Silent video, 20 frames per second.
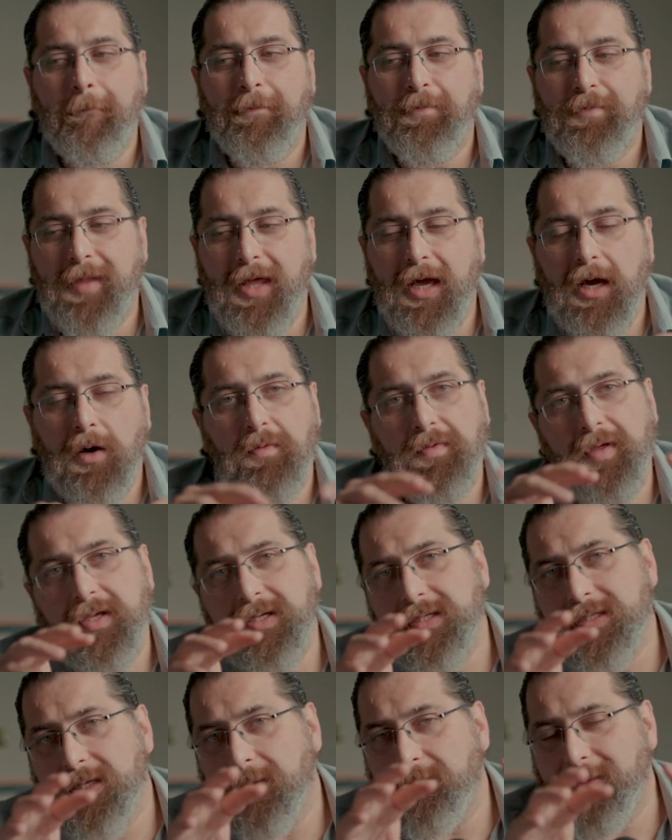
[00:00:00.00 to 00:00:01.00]
now
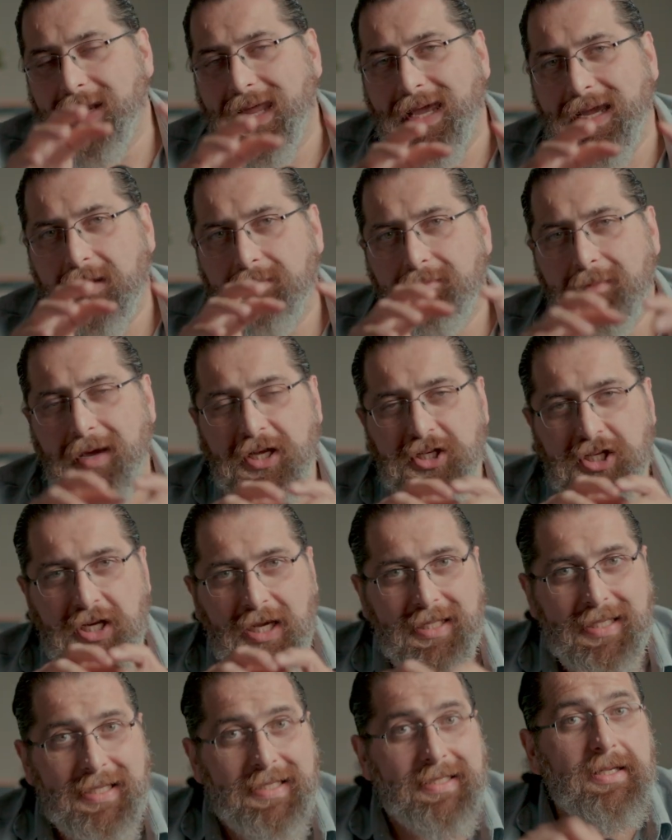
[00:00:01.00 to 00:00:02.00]
this is a black
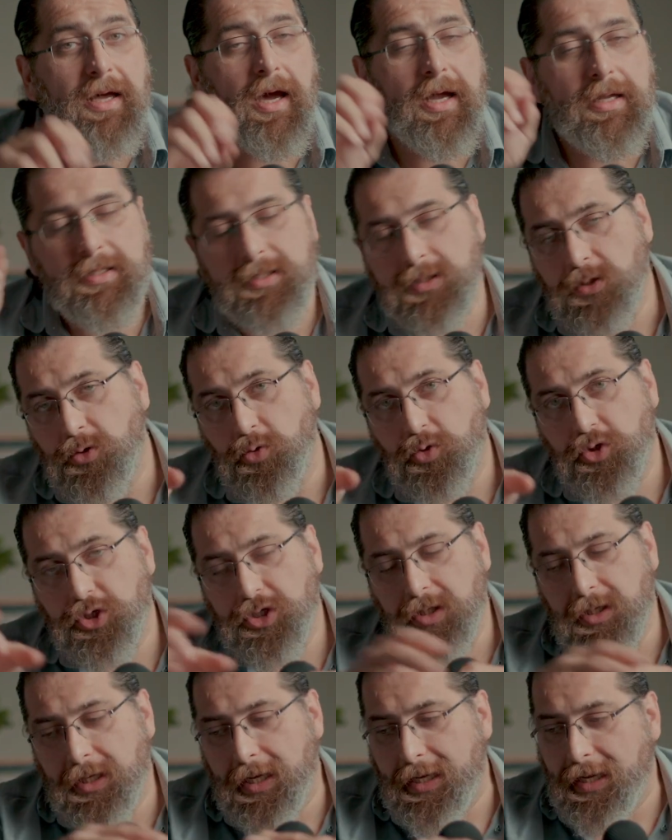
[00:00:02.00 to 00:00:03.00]
magic design
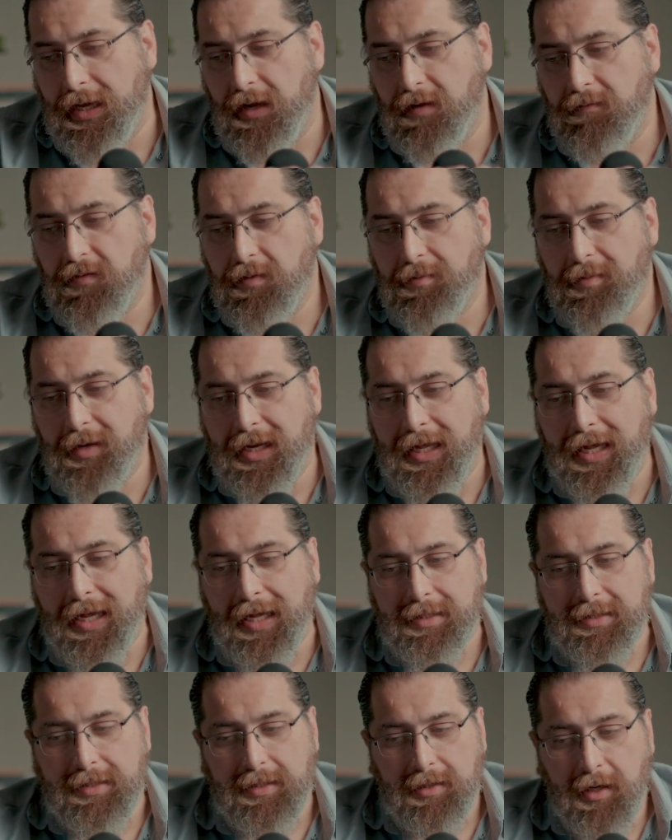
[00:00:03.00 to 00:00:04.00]
solution and everybody
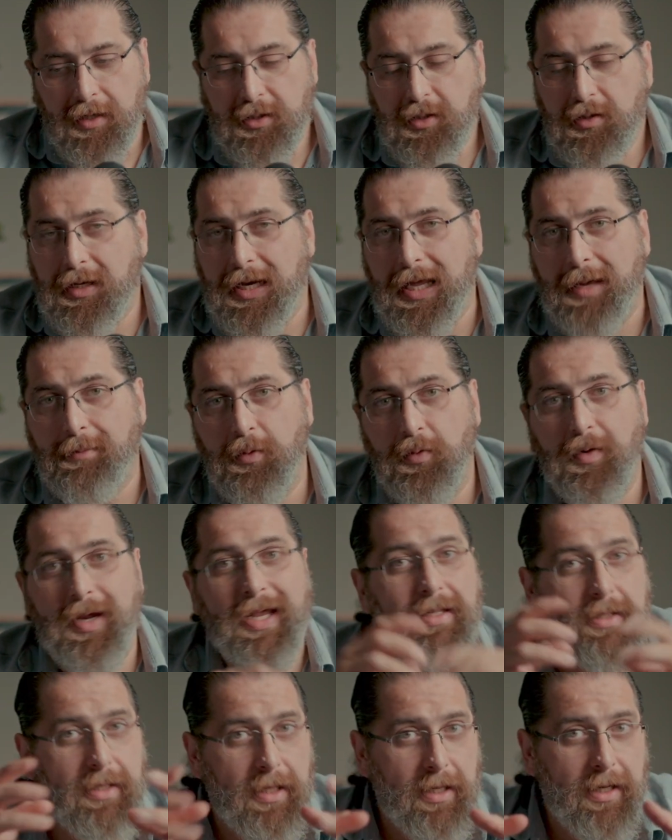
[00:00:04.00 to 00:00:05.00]
can start
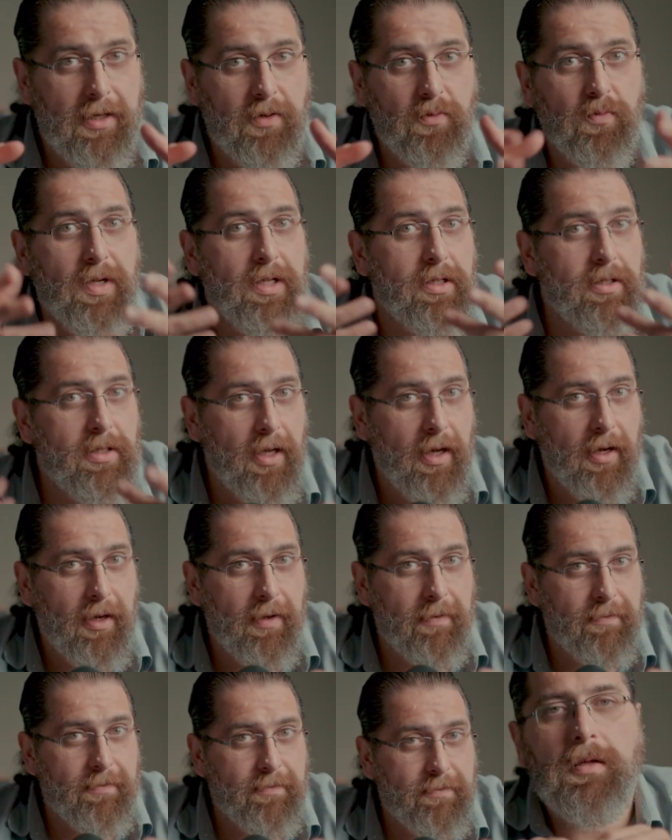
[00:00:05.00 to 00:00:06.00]
collaborating in real
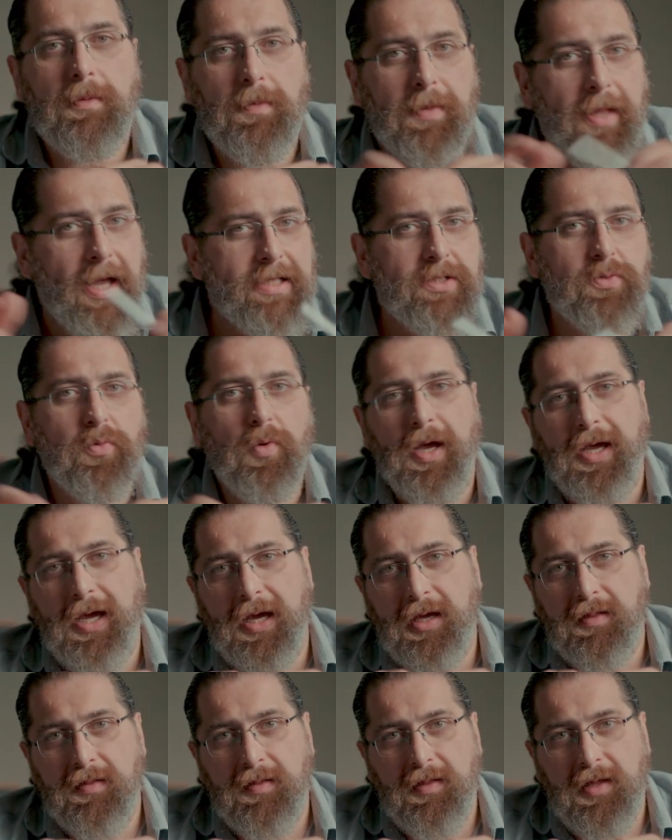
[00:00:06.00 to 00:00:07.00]
time that's why
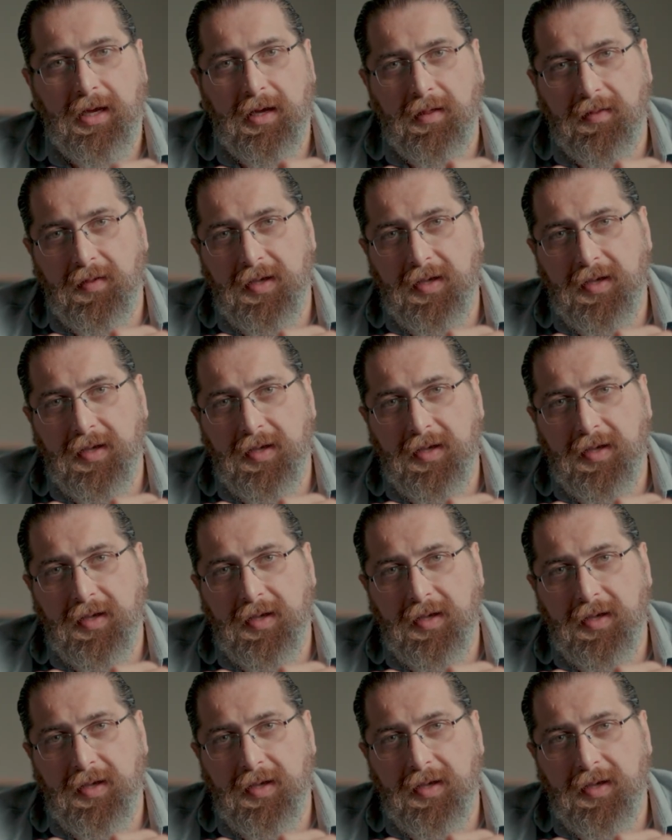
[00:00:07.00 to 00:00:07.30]
I think